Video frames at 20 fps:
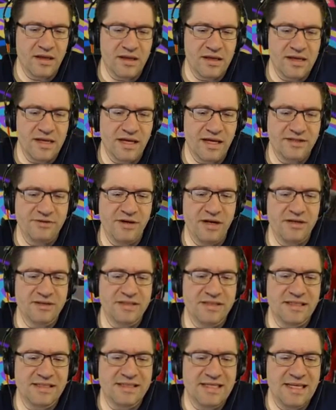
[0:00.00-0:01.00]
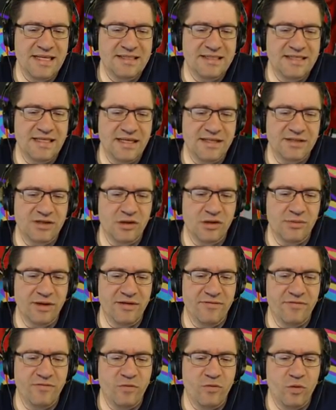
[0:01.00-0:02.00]
Next round's intensity is going to be a
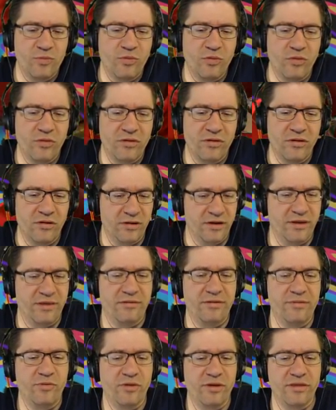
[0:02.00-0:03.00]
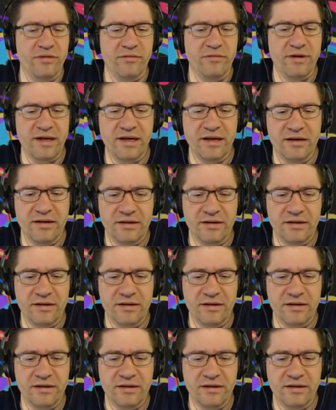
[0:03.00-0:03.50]
4 point or a 3.3.